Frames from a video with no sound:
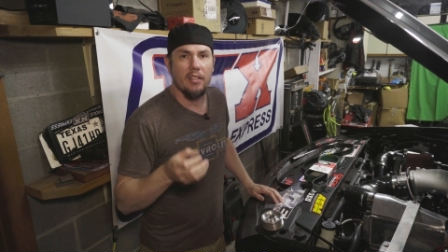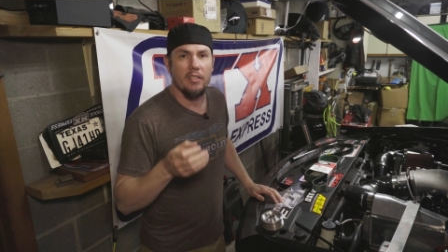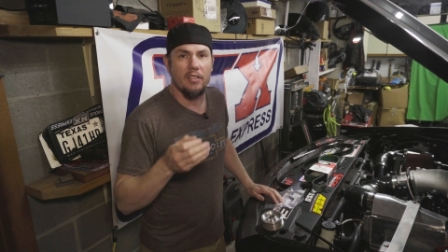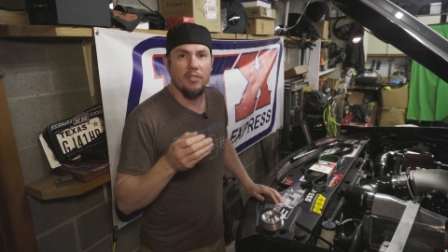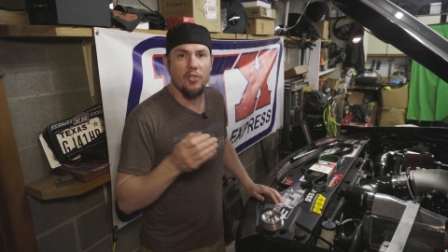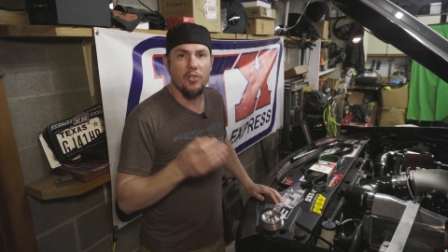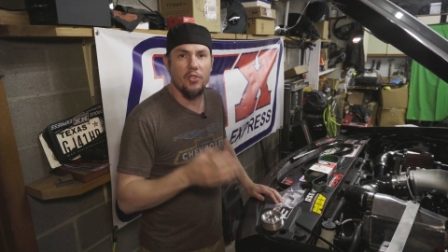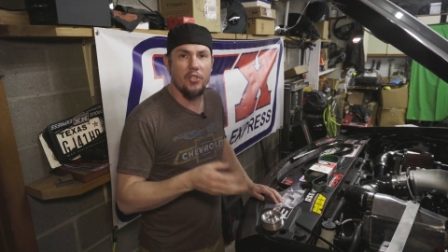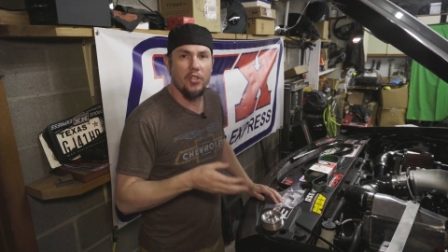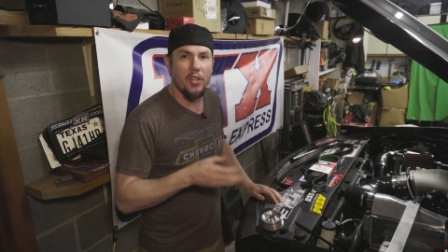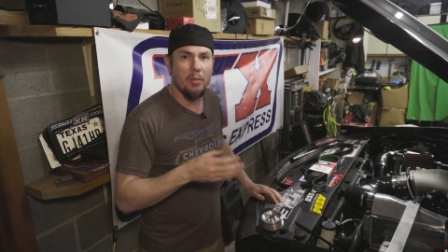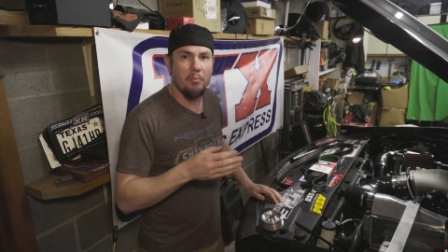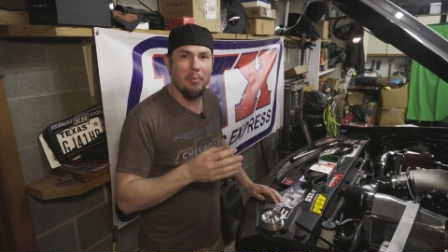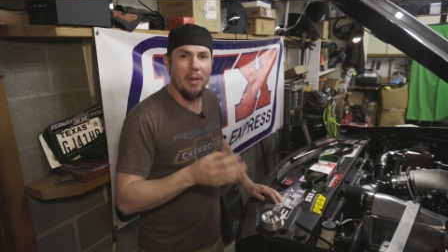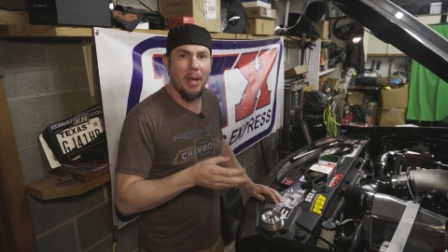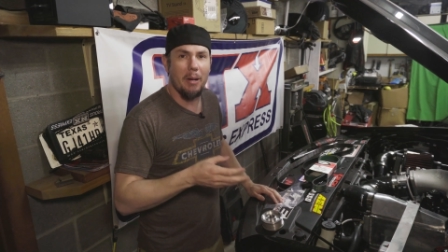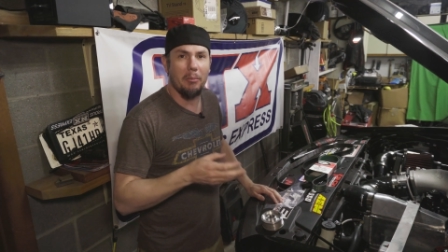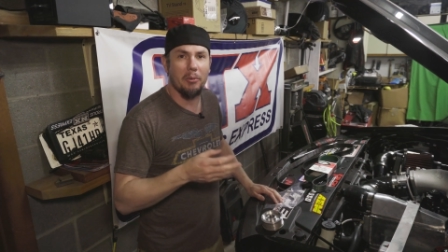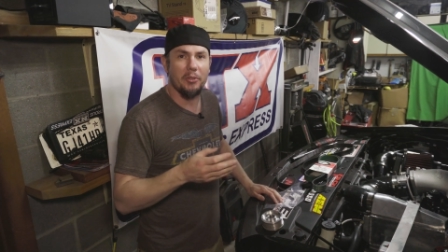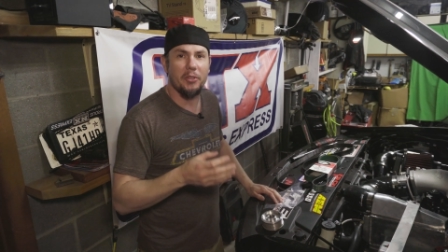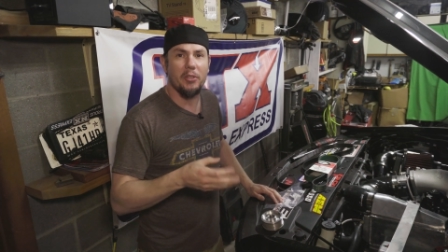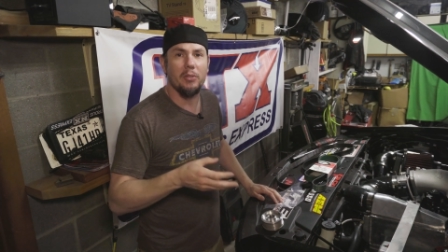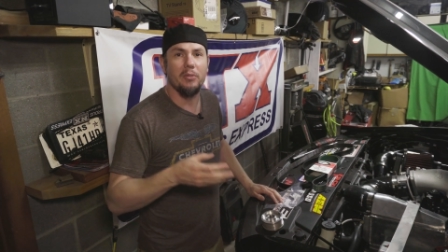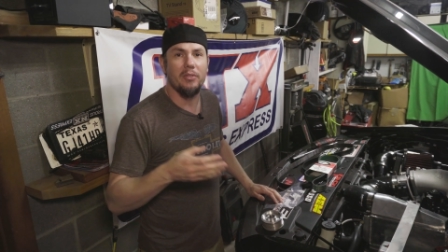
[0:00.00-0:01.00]
you should be
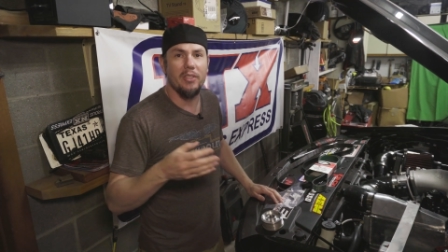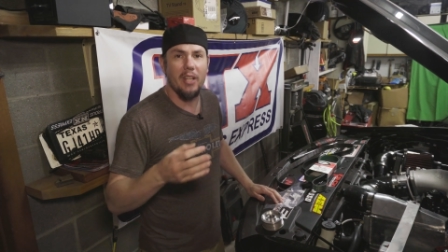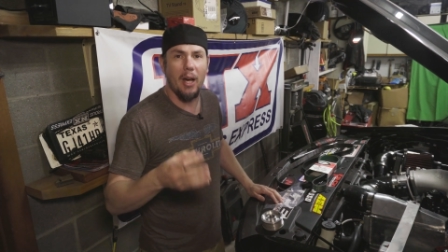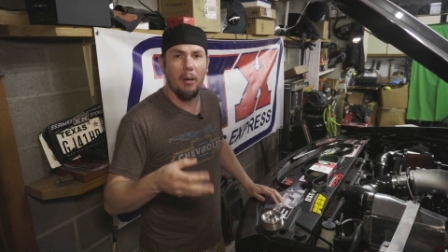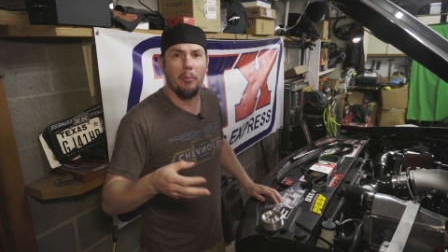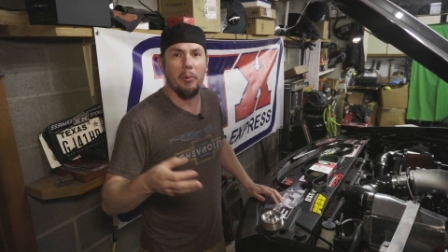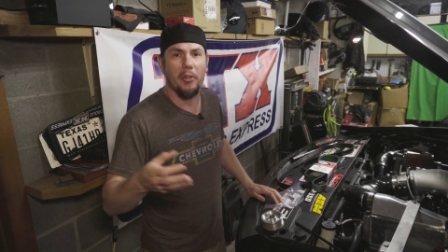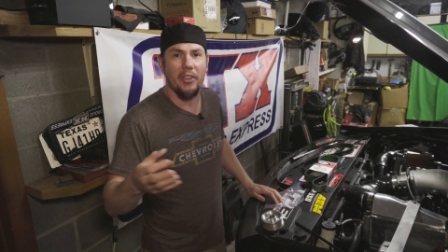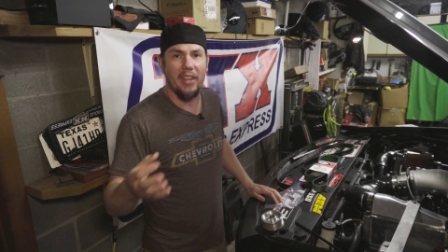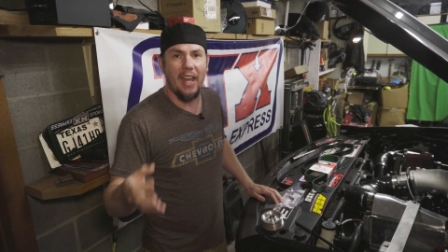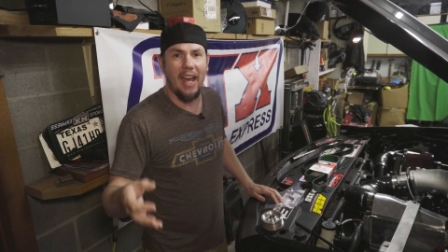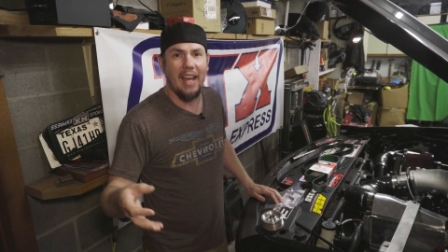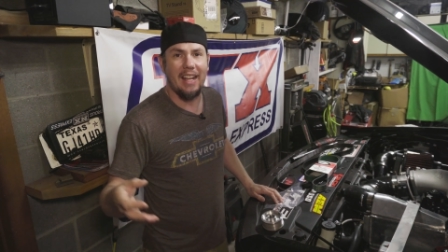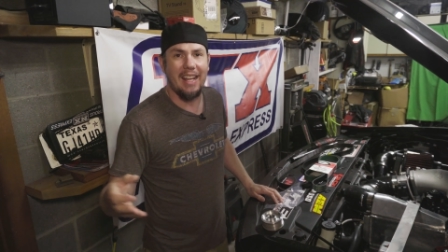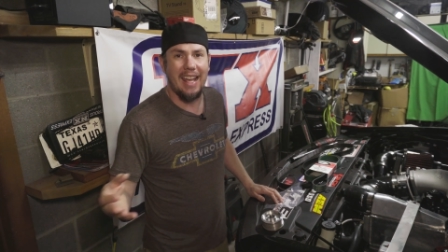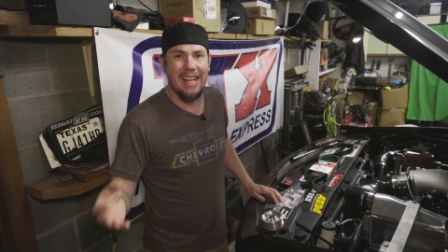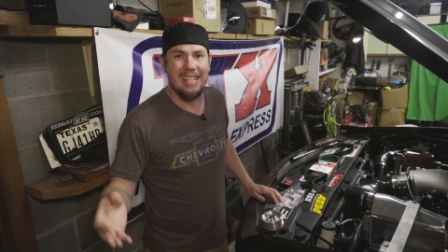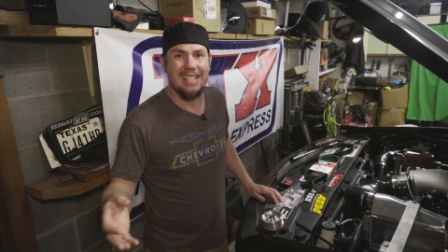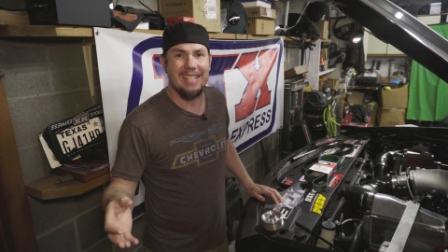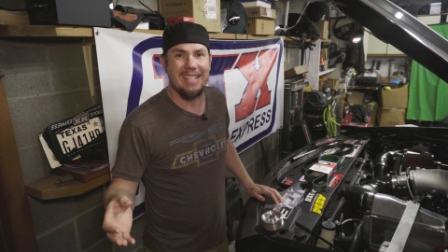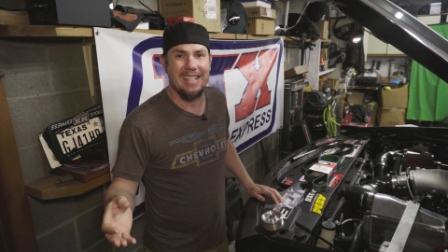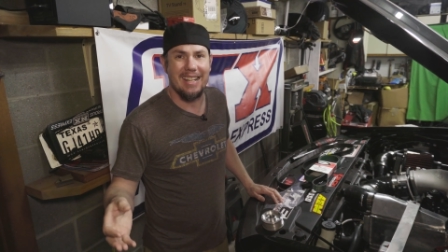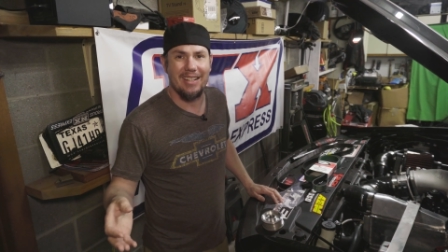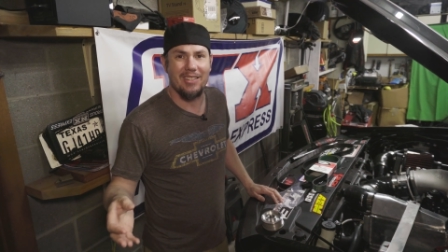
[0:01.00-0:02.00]
able to double that
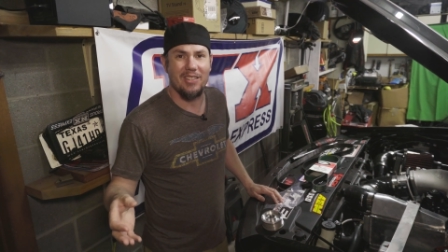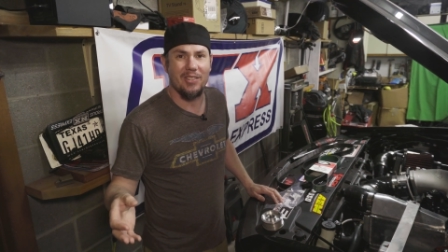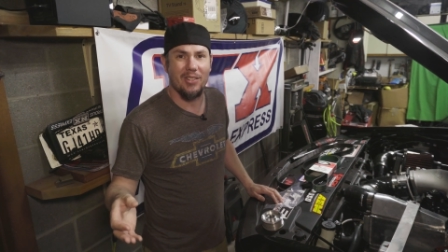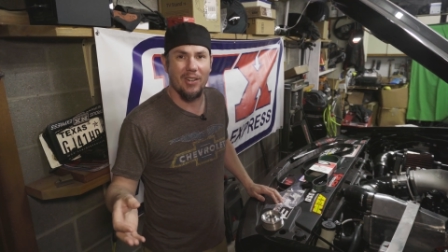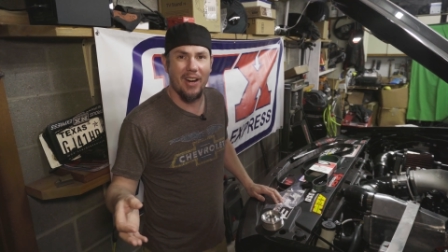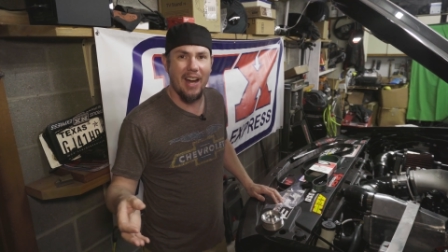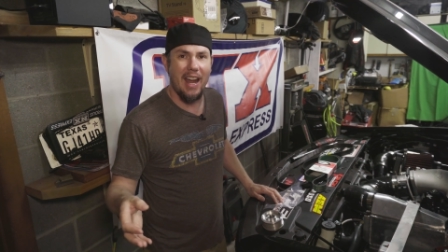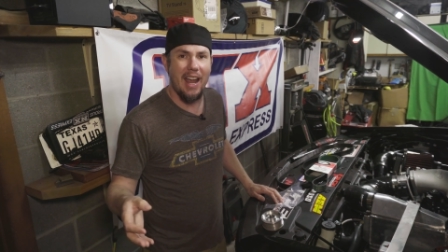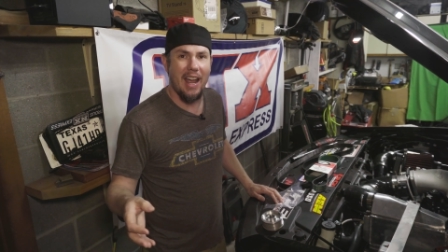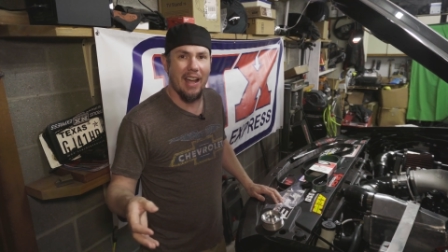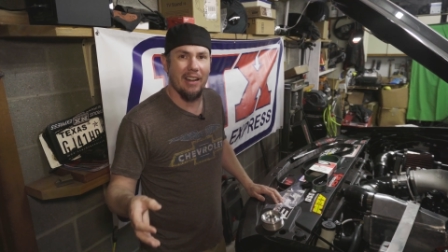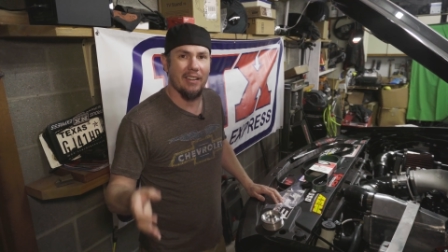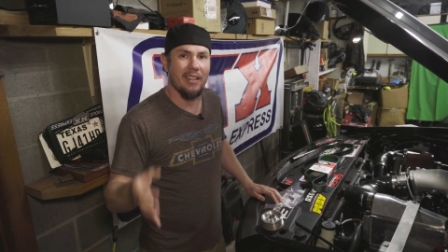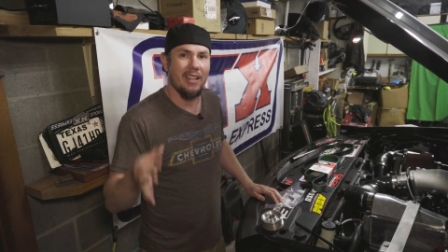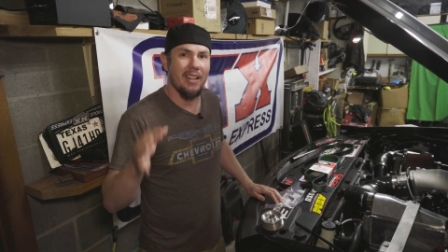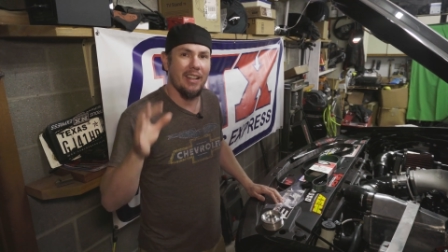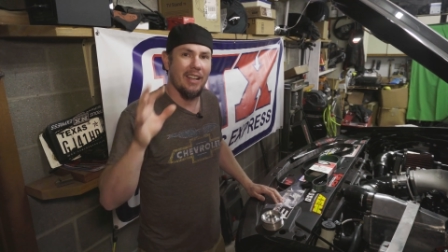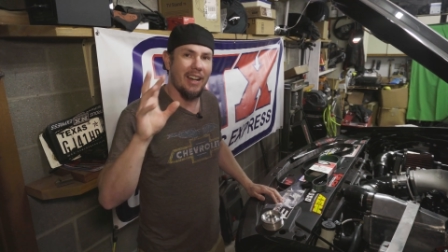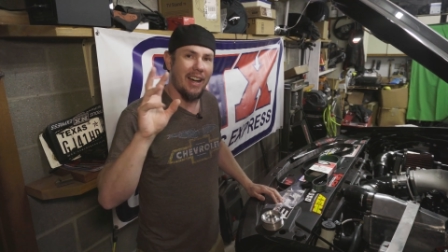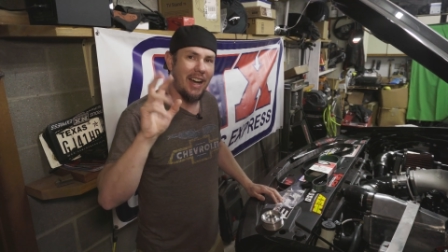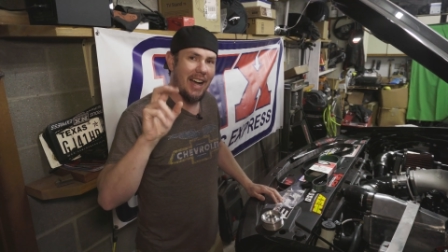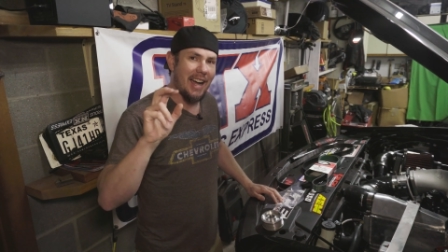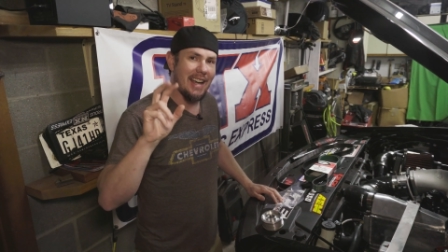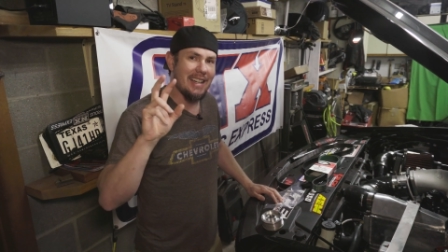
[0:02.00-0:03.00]
at 6 grand,
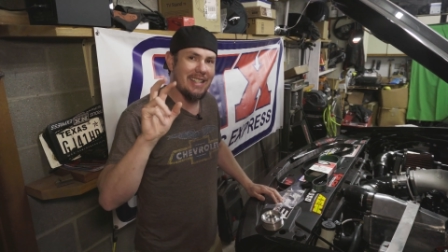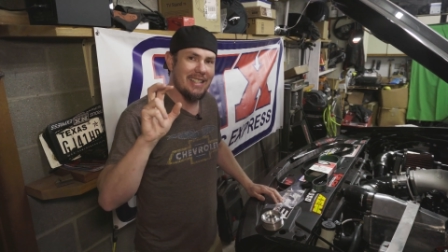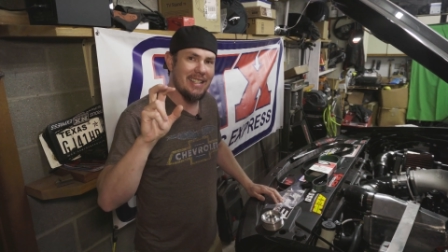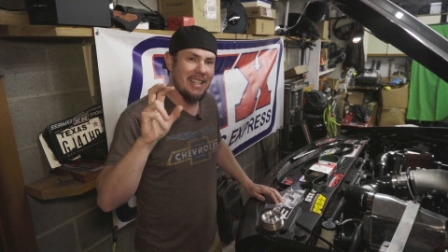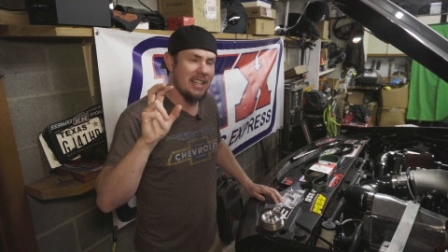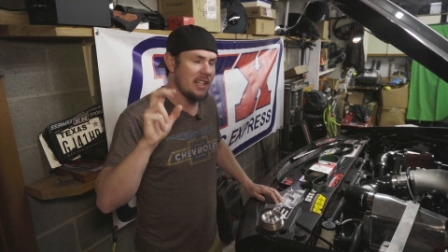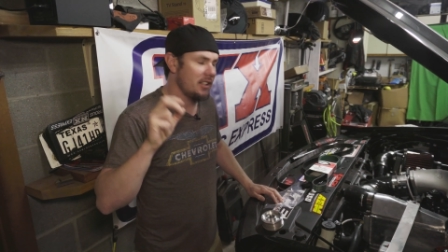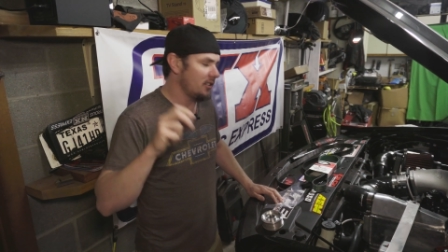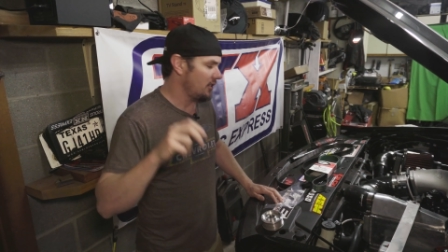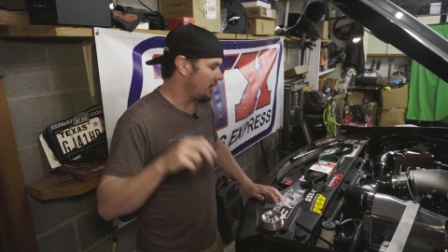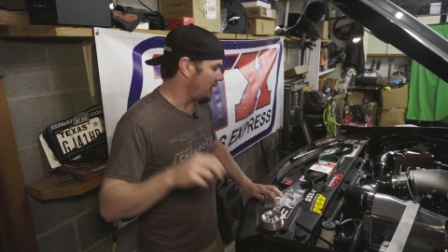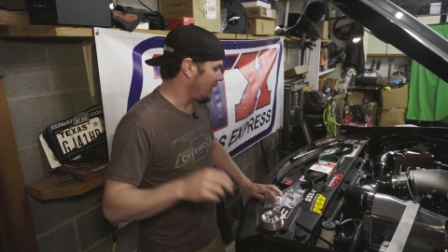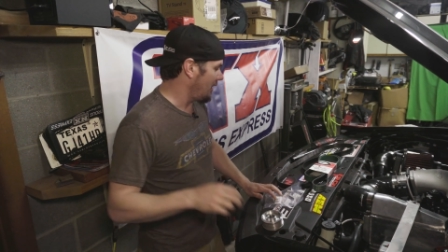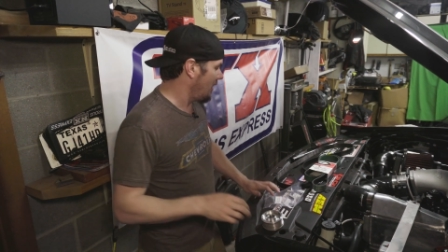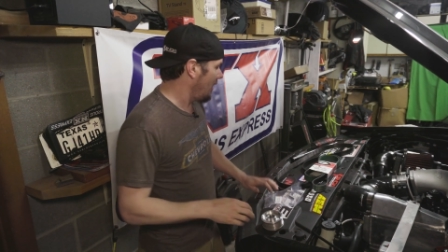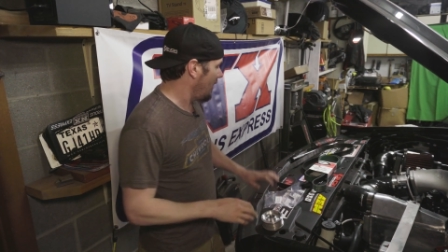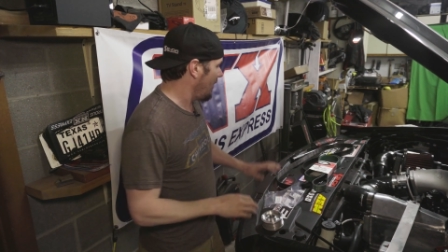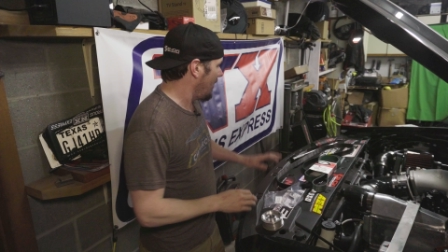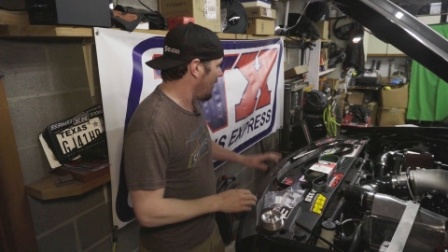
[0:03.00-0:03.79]
ideally.